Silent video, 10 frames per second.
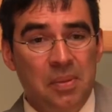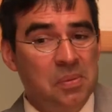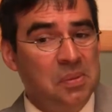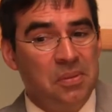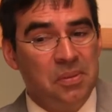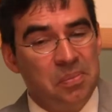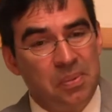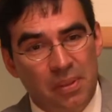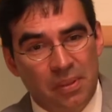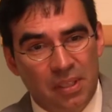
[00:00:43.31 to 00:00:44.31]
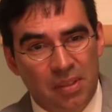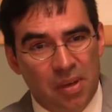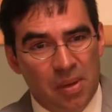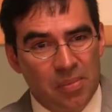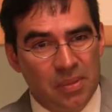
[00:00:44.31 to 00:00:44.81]
They would not report the
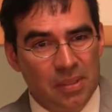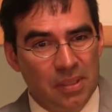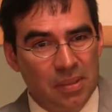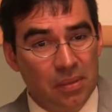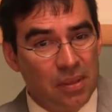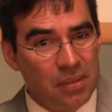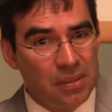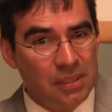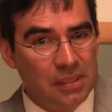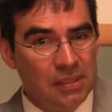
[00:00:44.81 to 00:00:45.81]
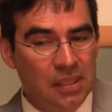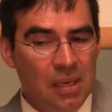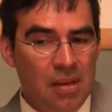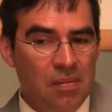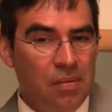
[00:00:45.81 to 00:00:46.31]
crime to the authorities
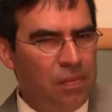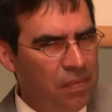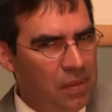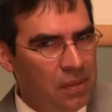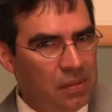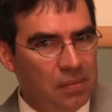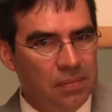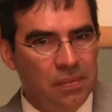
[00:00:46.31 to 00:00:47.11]
for fear of,